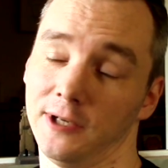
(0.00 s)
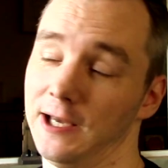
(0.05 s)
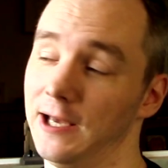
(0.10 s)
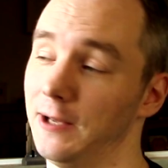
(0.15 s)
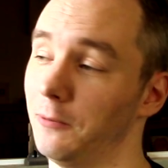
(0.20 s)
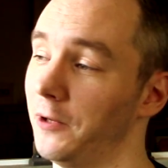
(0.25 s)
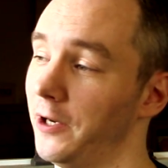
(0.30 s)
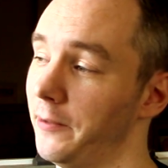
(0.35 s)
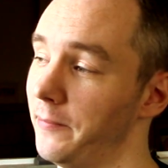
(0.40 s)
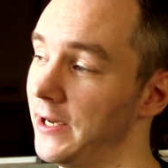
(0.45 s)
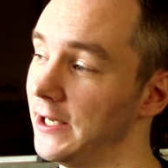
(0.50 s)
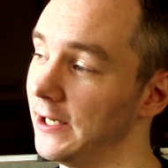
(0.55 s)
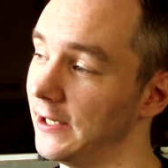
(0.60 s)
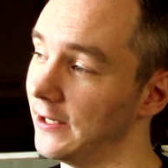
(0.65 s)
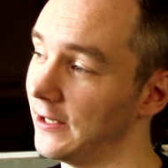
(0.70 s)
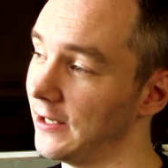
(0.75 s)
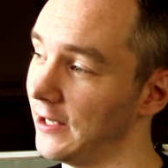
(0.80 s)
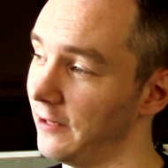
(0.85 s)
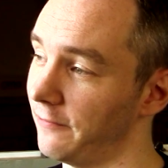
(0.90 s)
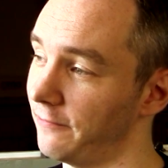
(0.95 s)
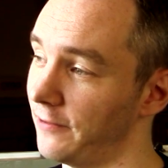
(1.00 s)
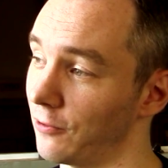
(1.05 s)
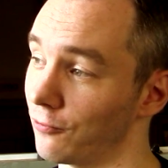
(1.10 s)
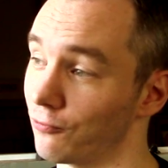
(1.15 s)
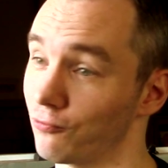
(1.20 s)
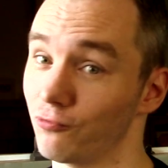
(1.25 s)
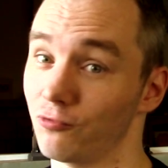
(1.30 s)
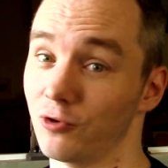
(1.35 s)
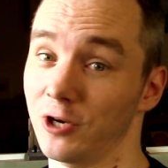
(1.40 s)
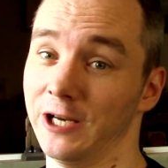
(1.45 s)
And when I made it, it felt
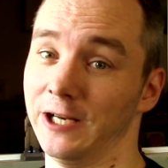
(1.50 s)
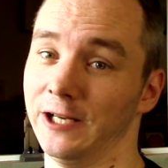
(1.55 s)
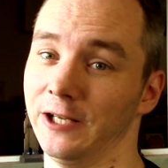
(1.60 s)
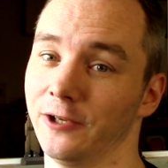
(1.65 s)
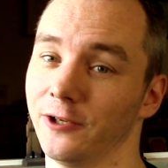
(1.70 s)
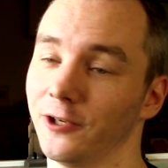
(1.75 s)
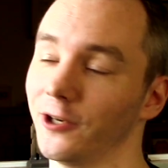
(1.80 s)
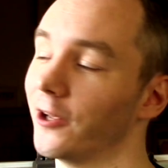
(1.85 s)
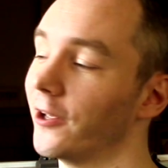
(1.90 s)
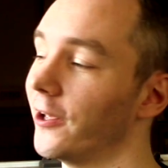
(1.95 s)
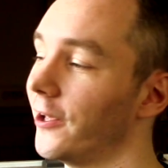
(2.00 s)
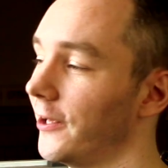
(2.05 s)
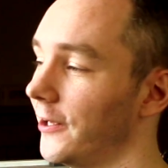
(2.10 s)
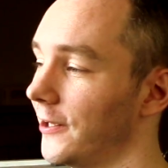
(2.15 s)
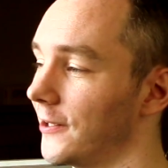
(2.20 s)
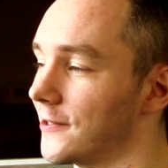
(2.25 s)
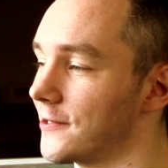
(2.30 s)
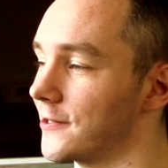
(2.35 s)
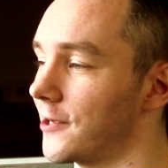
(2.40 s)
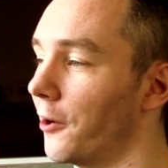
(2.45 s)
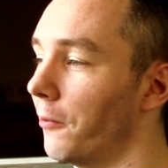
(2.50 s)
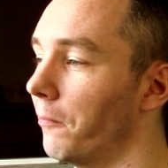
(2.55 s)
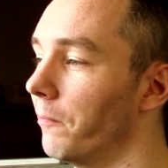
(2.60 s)
really good. It's